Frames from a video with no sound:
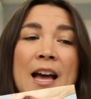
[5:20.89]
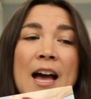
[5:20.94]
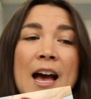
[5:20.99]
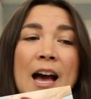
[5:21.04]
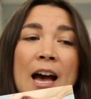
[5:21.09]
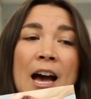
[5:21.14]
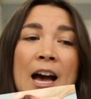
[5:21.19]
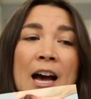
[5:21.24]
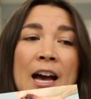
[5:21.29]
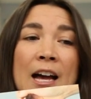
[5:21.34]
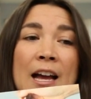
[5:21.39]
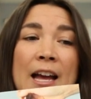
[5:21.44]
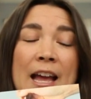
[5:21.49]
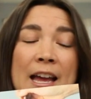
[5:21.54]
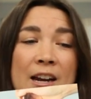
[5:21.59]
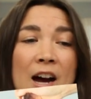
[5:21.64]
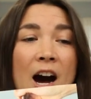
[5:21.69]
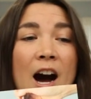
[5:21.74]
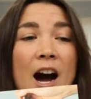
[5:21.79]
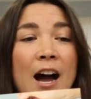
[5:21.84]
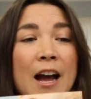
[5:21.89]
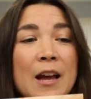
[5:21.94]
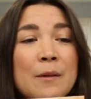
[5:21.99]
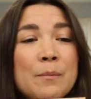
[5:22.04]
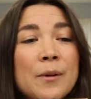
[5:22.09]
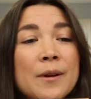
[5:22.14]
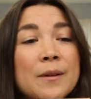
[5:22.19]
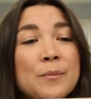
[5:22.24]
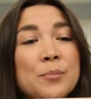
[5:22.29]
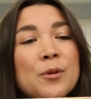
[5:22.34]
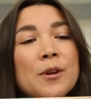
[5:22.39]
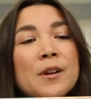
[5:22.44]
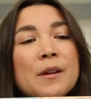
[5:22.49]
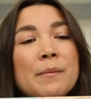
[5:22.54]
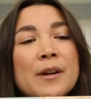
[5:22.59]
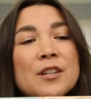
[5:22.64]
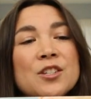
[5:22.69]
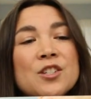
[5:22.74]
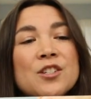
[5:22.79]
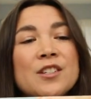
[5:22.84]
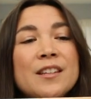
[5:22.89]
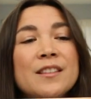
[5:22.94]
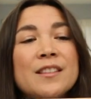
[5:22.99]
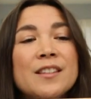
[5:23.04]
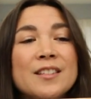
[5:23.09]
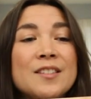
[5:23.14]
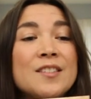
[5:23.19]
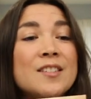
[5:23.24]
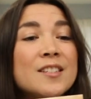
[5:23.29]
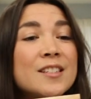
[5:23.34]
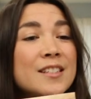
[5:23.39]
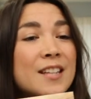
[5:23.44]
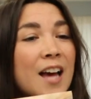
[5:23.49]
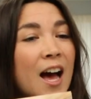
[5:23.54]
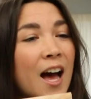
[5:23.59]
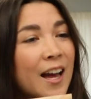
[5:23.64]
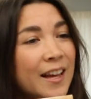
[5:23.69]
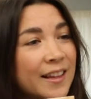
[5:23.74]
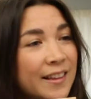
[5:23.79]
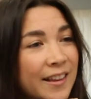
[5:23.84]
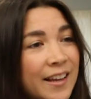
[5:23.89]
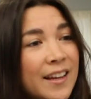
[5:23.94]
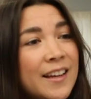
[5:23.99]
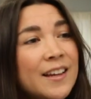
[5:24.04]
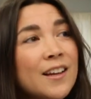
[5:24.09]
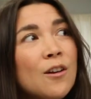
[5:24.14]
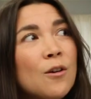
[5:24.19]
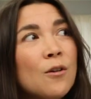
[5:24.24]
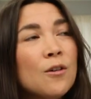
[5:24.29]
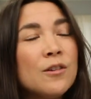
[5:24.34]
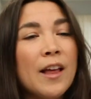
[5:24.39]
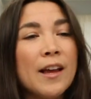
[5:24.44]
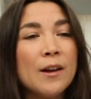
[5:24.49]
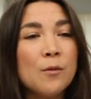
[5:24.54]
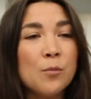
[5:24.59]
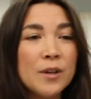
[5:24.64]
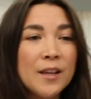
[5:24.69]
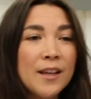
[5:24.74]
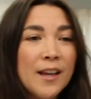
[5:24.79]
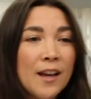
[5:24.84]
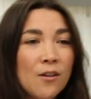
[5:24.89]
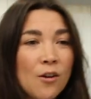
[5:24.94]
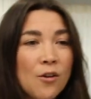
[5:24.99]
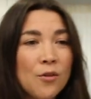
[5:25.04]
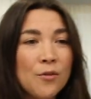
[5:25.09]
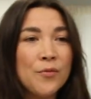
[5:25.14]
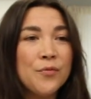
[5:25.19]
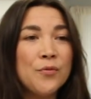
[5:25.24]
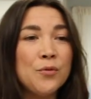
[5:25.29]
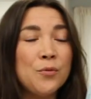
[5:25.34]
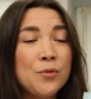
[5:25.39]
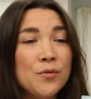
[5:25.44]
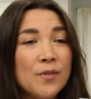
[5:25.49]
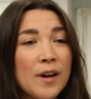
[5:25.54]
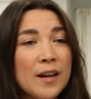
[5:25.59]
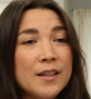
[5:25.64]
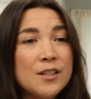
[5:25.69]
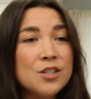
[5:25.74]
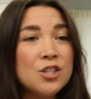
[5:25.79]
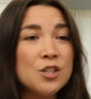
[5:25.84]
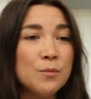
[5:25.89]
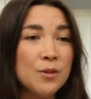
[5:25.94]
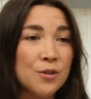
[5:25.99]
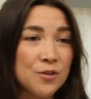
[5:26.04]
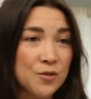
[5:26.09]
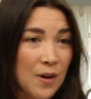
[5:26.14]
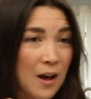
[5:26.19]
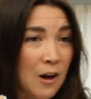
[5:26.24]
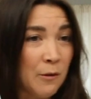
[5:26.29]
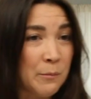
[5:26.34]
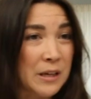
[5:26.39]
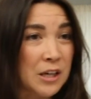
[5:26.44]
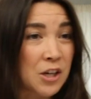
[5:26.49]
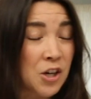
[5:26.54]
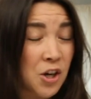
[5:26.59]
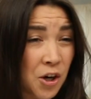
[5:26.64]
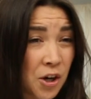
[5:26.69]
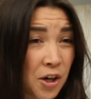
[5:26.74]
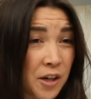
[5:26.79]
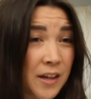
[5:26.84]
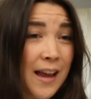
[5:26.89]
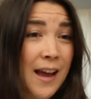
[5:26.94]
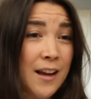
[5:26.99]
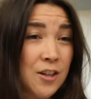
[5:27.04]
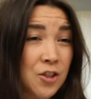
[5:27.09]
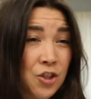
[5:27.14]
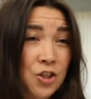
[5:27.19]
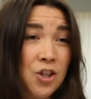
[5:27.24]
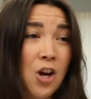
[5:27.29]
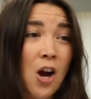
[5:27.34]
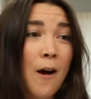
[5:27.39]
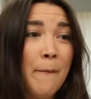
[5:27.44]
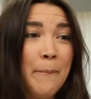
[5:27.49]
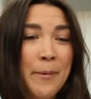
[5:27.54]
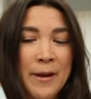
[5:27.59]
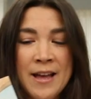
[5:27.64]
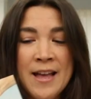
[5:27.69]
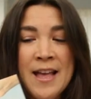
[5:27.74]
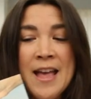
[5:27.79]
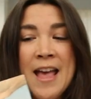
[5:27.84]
And I pretty much did the styling, or like would get all the food ready. She would also help me cook and shop.